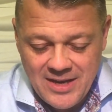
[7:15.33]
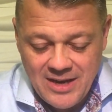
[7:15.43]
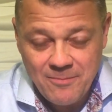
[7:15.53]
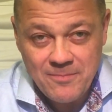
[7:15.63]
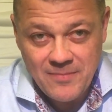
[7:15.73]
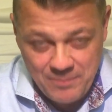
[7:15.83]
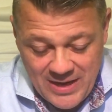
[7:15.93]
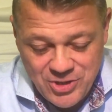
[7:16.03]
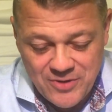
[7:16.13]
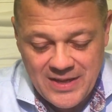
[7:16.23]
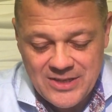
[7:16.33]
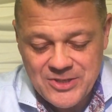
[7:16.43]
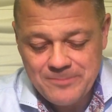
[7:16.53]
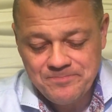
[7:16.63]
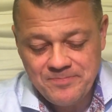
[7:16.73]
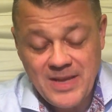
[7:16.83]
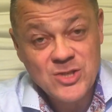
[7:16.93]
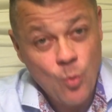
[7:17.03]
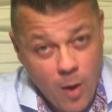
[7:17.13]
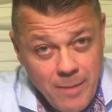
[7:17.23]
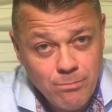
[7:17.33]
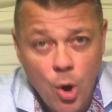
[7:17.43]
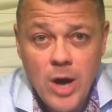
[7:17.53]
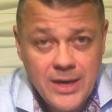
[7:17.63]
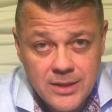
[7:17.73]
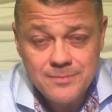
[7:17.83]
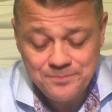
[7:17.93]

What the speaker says: Now, picture this. It's one book